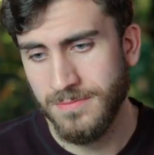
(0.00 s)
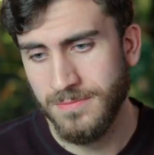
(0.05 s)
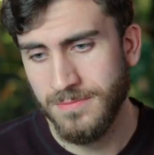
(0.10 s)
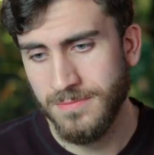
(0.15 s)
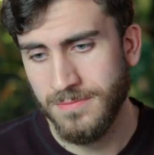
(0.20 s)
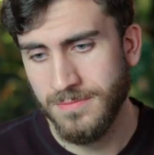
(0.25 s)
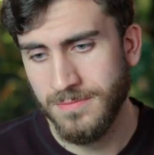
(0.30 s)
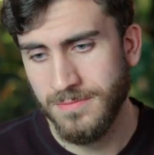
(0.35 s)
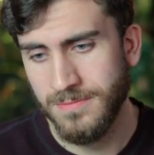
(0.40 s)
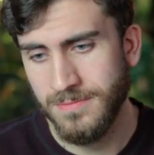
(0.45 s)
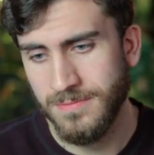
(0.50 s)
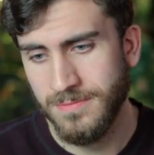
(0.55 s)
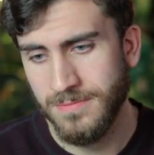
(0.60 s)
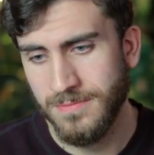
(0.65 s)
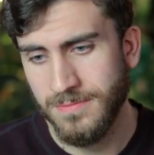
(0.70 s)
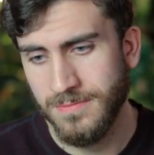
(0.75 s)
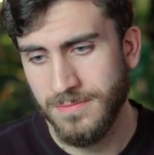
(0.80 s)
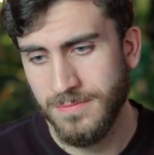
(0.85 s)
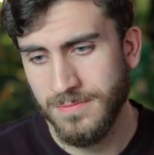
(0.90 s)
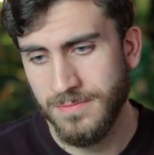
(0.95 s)

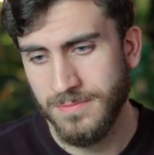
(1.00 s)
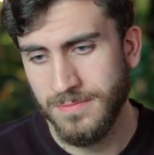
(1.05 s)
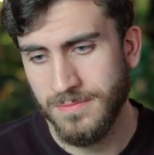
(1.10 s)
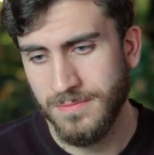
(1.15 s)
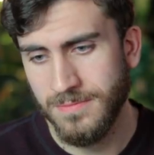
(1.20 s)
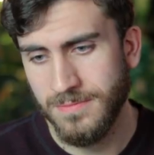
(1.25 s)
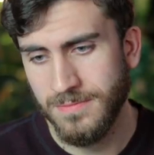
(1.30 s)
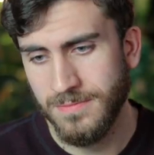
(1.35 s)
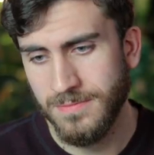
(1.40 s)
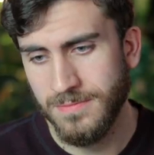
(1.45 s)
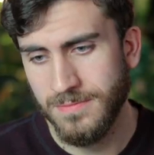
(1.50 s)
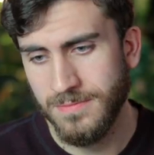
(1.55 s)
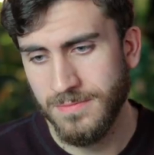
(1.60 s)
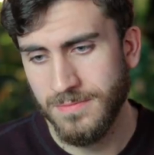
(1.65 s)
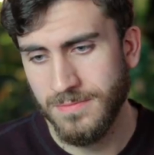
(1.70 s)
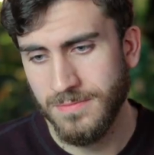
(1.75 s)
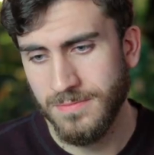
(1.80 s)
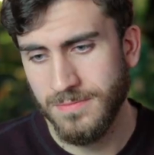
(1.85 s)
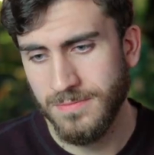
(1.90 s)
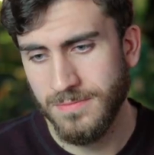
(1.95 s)

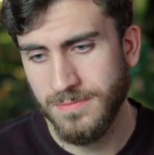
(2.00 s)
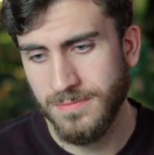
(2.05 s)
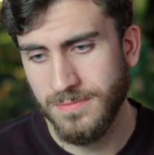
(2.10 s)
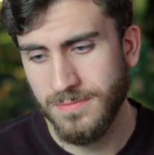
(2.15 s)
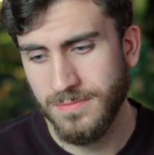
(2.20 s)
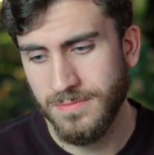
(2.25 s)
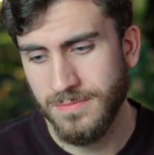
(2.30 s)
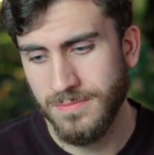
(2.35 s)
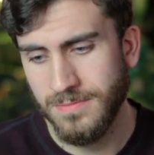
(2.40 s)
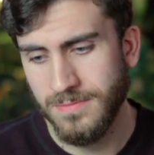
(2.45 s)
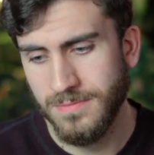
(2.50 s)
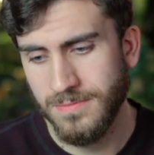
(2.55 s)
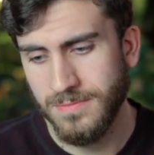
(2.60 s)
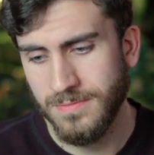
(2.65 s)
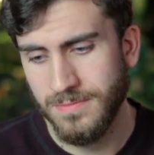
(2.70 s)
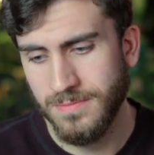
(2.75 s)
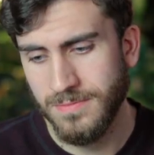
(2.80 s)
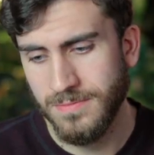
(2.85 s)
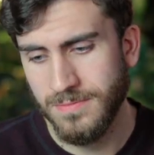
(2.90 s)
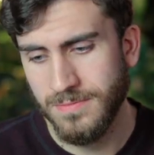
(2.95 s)

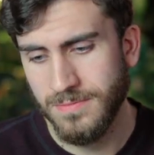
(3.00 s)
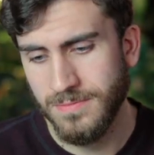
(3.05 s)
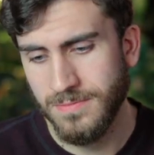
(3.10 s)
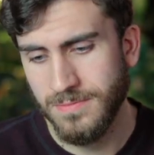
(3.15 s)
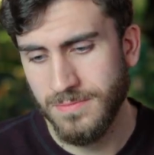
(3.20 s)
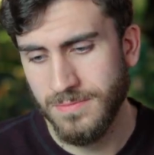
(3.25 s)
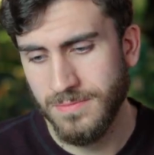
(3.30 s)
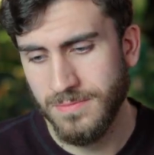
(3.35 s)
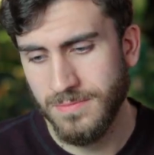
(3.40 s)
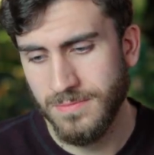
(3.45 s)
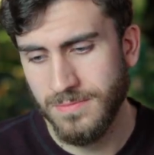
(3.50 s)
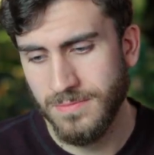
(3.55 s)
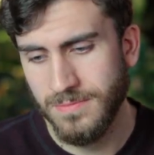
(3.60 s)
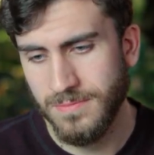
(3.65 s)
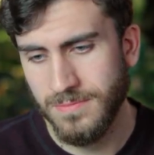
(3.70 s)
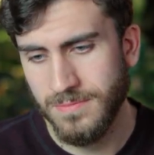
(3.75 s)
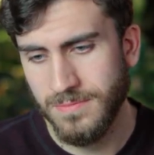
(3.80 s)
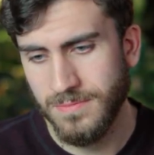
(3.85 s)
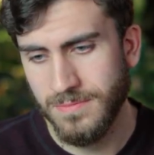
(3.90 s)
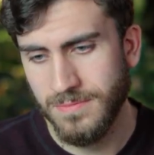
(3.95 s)

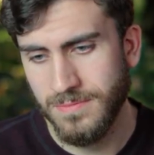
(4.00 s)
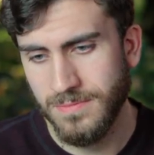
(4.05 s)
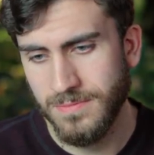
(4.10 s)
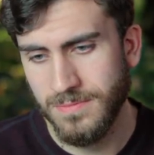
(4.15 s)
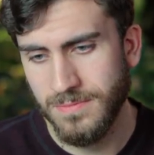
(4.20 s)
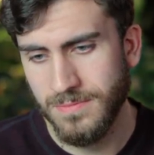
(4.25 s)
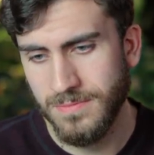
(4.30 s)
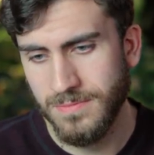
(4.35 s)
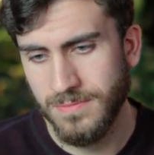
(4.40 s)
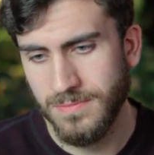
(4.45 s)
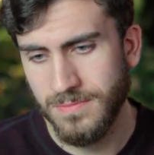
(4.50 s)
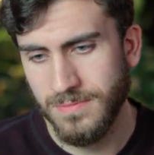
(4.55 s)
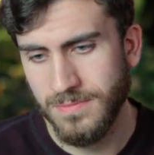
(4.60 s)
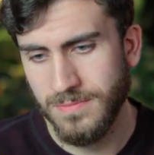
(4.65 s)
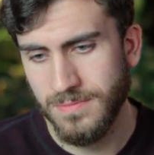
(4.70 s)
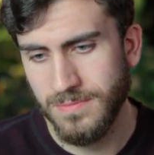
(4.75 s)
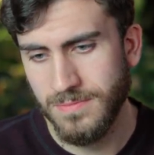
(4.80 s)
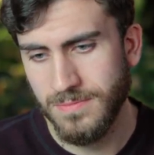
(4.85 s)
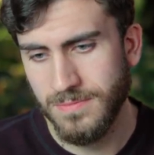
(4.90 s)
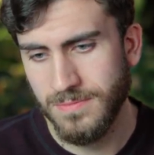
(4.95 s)

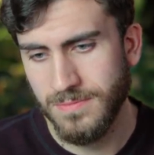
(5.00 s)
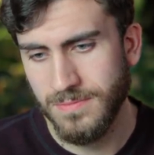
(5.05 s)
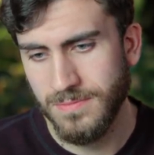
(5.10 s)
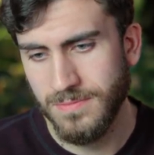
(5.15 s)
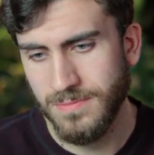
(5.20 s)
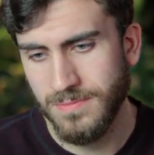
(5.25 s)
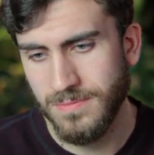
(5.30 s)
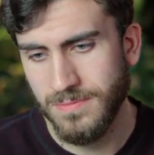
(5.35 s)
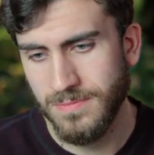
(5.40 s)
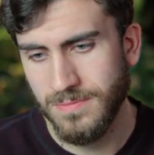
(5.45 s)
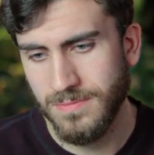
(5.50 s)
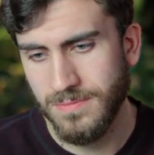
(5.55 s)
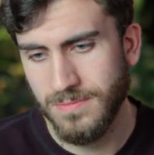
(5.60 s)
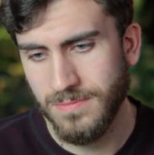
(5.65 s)
(silent)